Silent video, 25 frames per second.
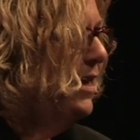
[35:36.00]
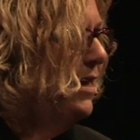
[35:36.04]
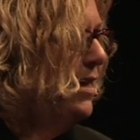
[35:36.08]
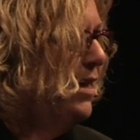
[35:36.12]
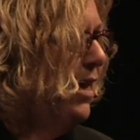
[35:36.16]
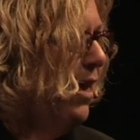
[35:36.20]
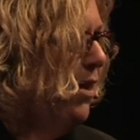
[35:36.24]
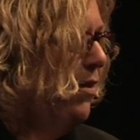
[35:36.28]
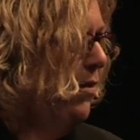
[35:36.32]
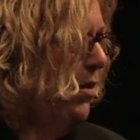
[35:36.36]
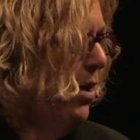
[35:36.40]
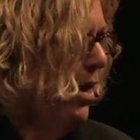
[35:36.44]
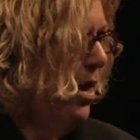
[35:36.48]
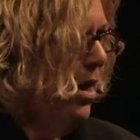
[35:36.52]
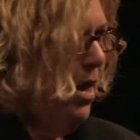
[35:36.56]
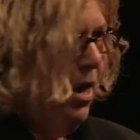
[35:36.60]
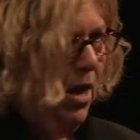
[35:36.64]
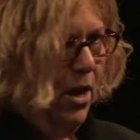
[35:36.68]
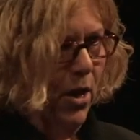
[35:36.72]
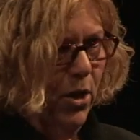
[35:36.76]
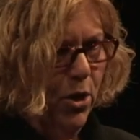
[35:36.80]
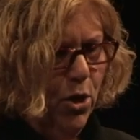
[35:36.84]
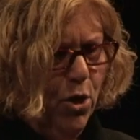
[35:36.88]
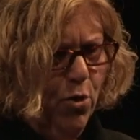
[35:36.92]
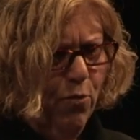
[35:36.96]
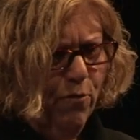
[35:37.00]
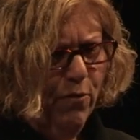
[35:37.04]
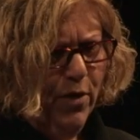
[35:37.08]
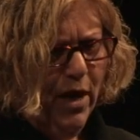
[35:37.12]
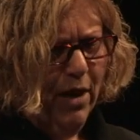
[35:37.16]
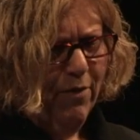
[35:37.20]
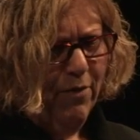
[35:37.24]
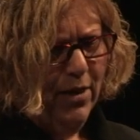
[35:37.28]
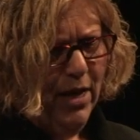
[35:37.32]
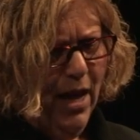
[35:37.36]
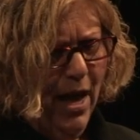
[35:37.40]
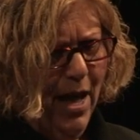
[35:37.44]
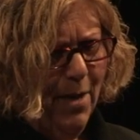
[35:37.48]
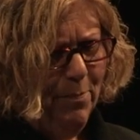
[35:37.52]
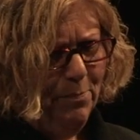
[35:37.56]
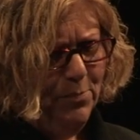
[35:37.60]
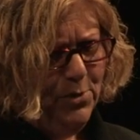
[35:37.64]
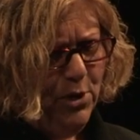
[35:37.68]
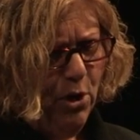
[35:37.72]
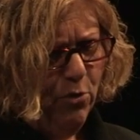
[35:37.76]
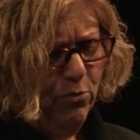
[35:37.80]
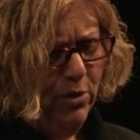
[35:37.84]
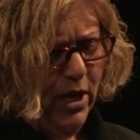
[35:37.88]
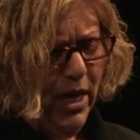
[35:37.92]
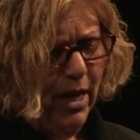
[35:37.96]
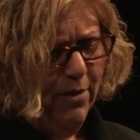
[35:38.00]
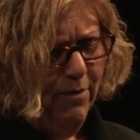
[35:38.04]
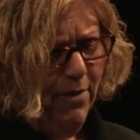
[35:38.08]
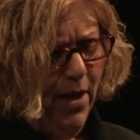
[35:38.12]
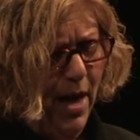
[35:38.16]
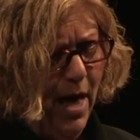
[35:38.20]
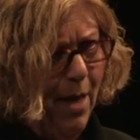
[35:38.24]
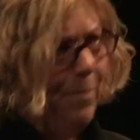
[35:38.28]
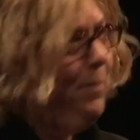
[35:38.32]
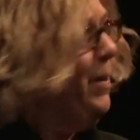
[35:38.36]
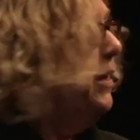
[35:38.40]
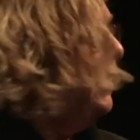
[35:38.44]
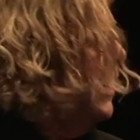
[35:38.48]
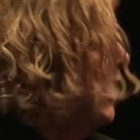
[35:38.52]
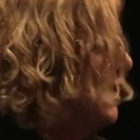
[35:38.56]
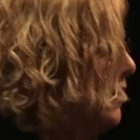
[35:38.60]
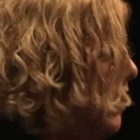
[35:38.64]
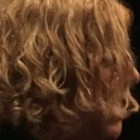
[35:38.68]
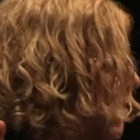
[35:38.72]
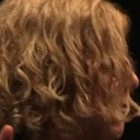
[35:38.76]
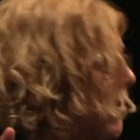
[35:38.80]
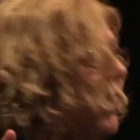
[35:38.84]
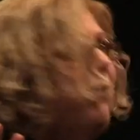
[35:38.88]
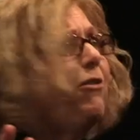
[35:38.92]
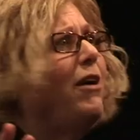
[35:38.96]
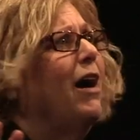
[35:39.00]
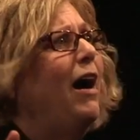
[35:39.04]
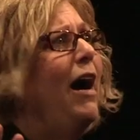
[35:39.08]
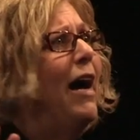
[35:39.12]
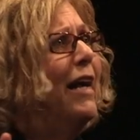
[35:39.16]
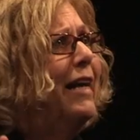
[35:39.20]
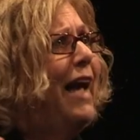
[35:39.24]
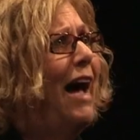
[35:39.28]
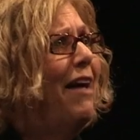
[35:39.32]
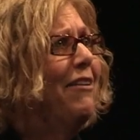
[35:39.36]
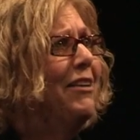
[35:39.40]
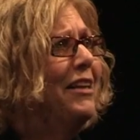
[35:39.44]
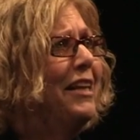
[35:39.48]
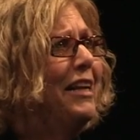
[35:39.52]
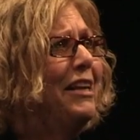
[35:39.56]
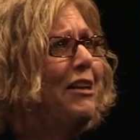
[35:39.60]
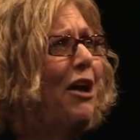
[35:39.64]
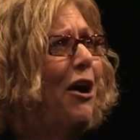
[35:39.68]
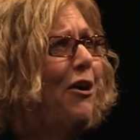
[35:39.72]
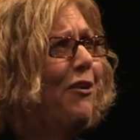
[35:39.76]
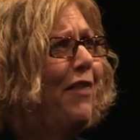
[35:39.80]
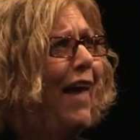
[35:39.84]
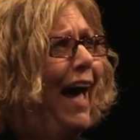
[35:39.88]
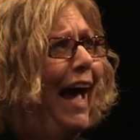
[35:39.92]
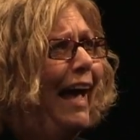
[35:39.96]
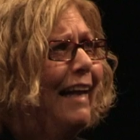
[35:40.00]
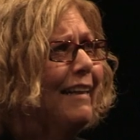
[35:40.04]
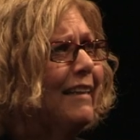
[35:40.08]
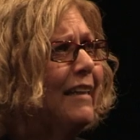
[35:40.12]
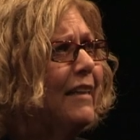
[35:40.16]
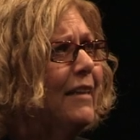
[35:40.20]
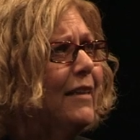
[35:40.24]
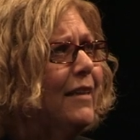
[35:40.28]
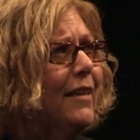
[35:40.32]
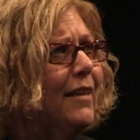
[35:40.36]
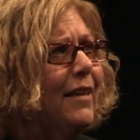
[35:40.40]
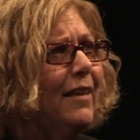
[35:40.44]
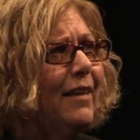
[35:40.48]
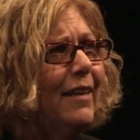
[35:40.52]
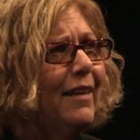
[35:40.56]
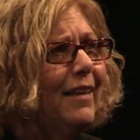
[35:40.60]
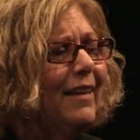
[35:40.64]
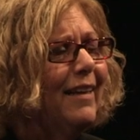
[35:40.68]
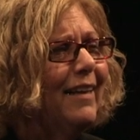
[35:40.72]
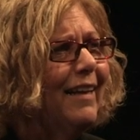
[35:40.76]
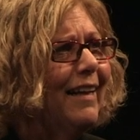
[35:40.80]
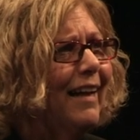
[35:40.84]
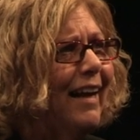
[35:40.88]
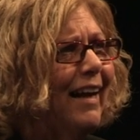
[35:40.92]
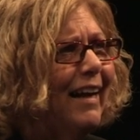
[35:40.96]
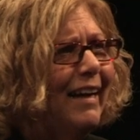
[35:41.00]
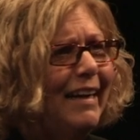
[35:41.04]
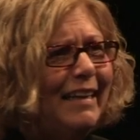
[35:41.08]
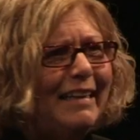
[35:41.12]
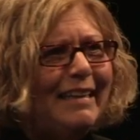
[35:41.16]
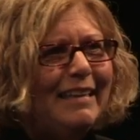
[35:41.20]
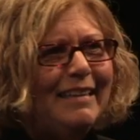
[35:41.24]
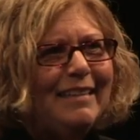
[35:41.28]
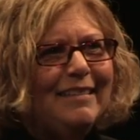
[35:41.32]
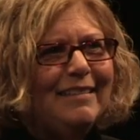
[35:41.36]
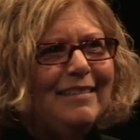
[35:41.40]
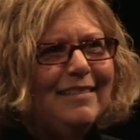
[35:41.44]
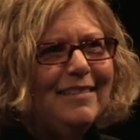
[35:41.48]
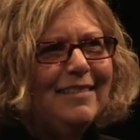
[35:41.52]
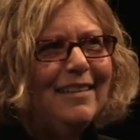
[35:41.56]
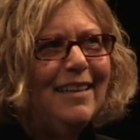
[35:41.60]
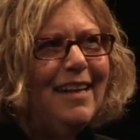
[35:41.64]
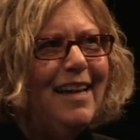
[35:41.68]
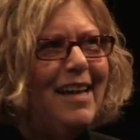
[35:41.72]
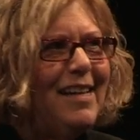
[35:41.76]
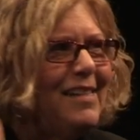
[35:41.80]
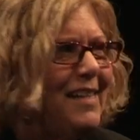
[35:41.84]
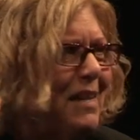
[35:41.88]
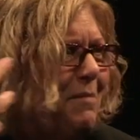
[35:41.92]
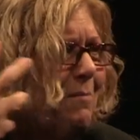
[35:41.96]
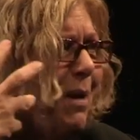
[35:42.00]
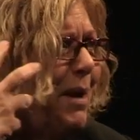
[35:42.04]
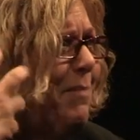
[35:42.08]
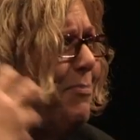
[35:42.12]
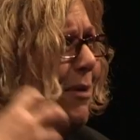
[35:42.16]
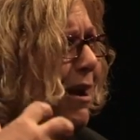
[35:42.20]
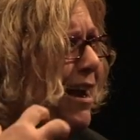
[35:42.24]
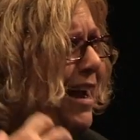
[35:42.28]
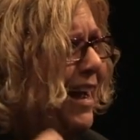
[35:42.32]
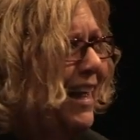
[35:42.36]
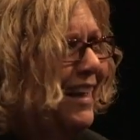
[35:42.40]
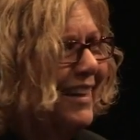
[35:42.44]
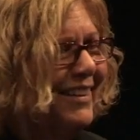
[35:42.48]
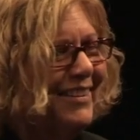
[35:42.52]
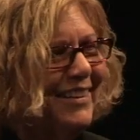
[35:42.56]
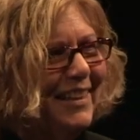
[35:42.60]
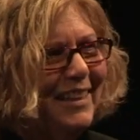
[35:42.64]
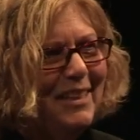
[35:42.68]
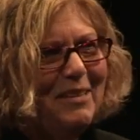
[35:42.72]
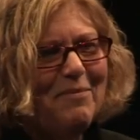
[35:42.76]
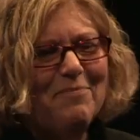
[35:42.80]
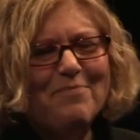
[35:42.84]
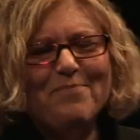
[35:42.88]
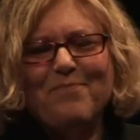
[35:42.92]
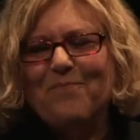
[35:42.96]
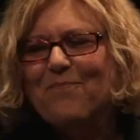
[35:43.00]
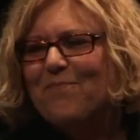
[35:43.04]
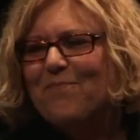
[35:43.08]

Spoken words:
he'd go, "You've given up, don't give up." And they'd go, "Oh God, how did he know that?" Yeah, he's in my brain, right?